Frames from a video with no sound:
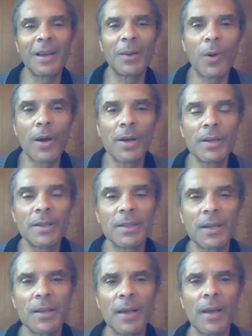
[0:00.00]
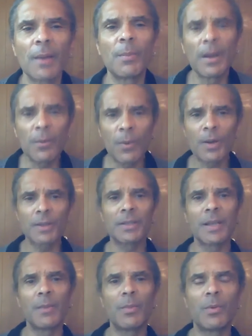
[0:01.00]
I wanted to say that. I might want to
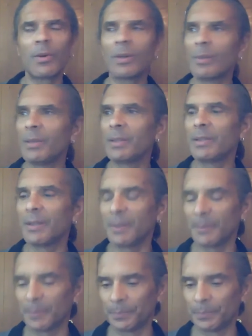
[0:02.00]
say more. Let me see.